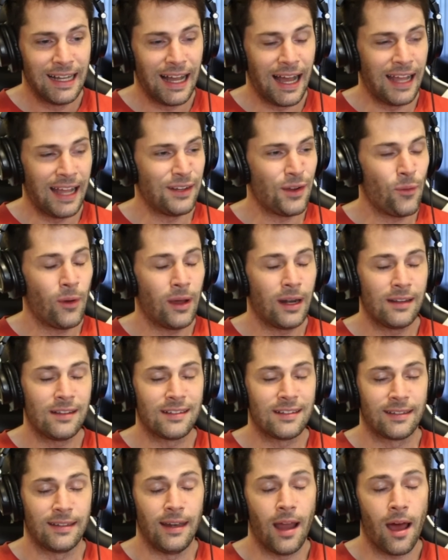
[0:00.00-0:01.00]
I don't want to
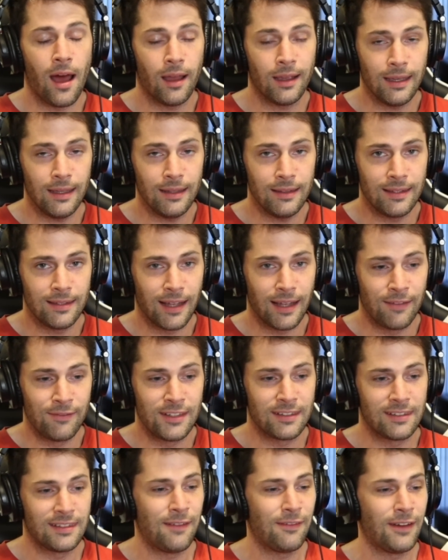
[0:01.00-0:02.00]
just knock it. I've
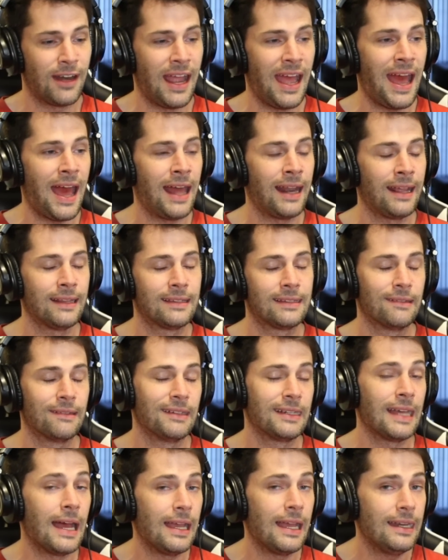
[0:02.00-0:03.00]
just never had it, so
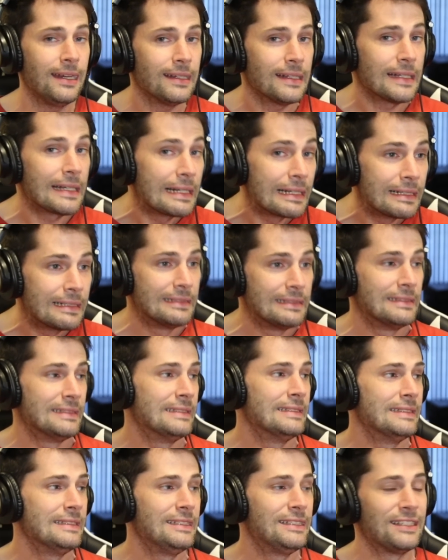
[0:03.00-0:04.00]
it kind of
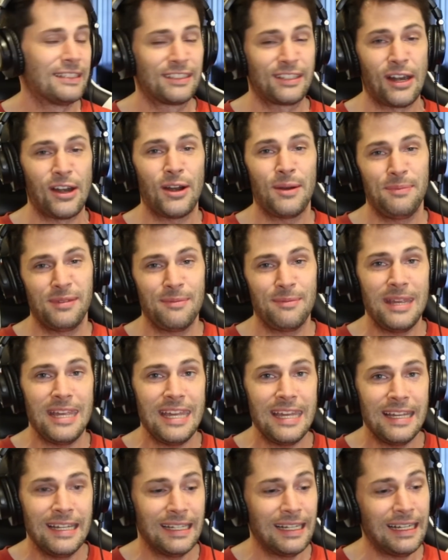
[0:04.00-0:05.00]
disturbs
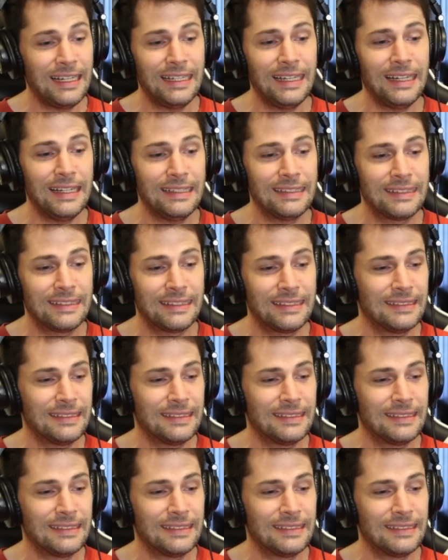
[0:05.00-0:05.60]
me, I guess.